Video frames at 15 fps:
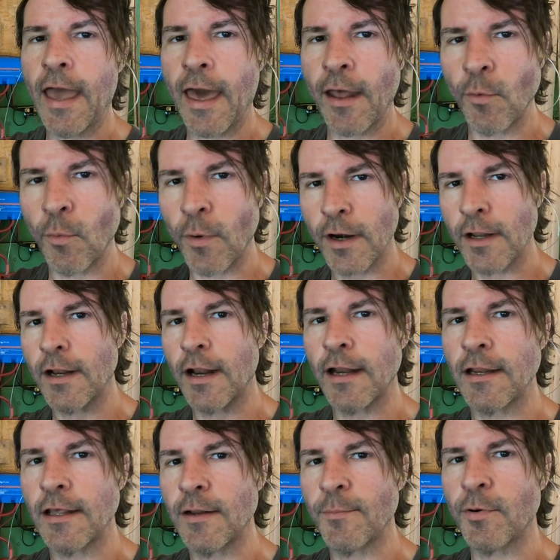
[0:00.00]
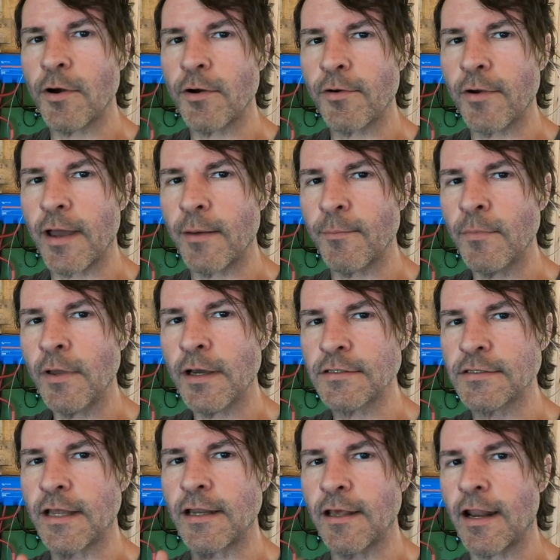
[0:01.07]
And what did I need to program?
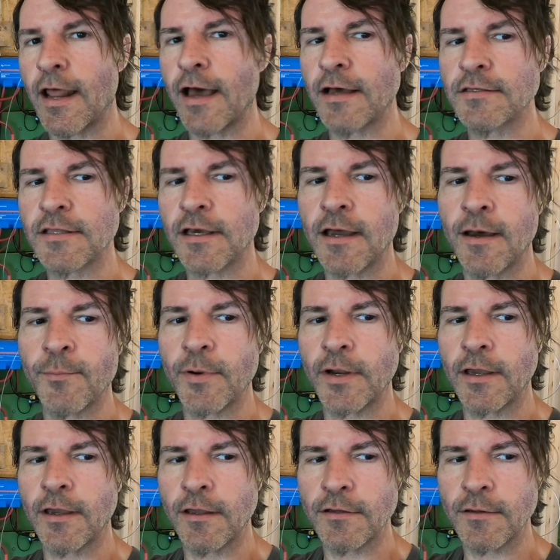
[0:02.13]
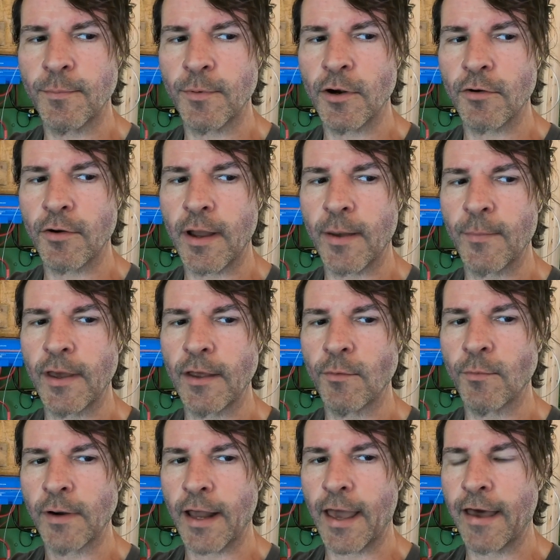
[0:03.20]
Because I did ask the company to program
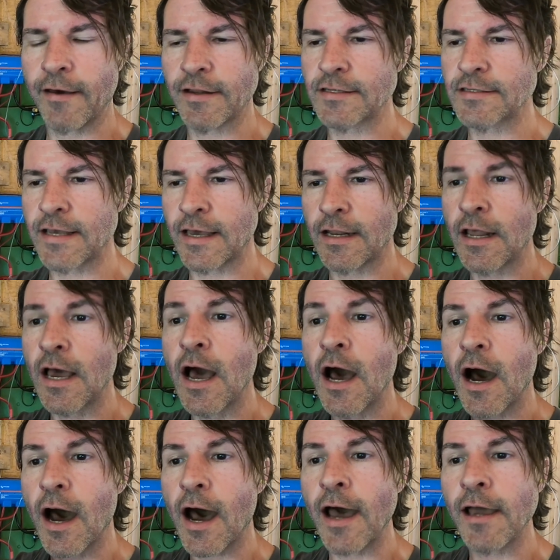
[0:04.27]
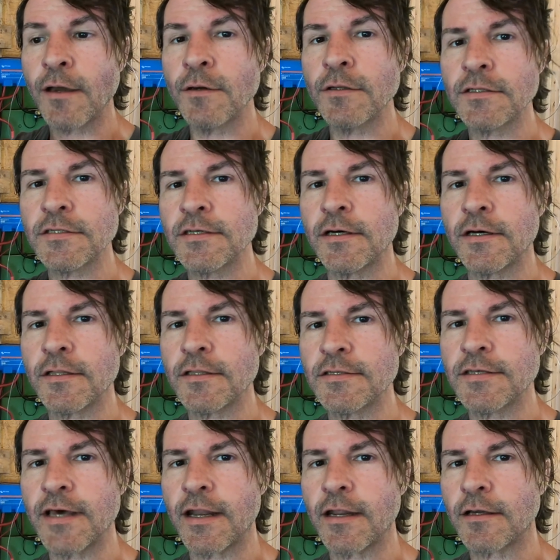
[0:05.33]
it when I had it sent. I couldn't see all the
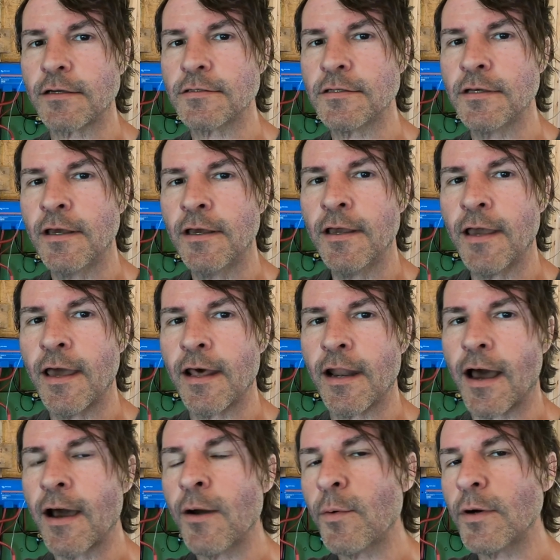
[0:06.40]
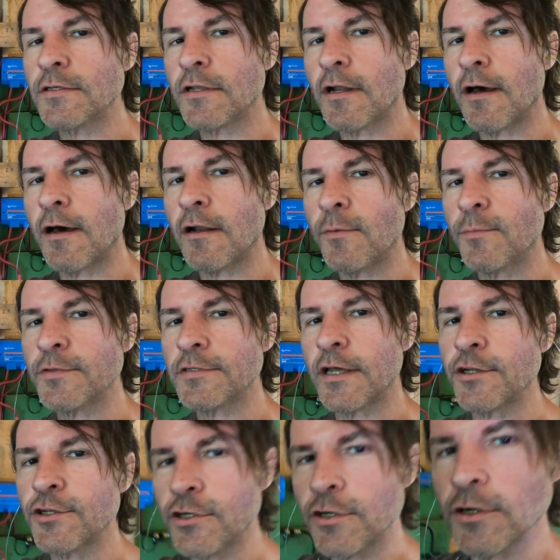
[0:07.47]
settings. And I wasn't
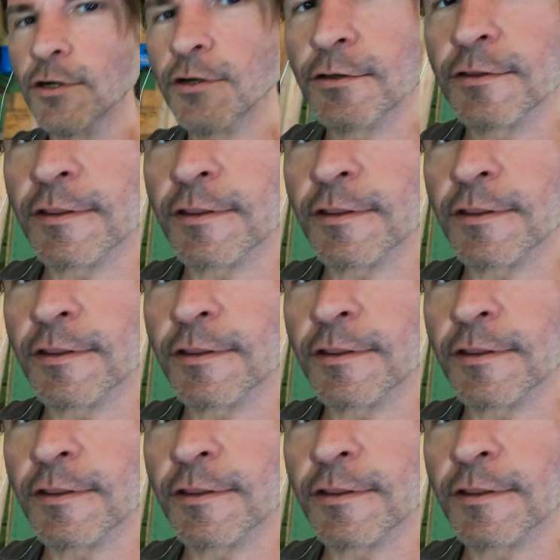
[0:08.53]
100% sure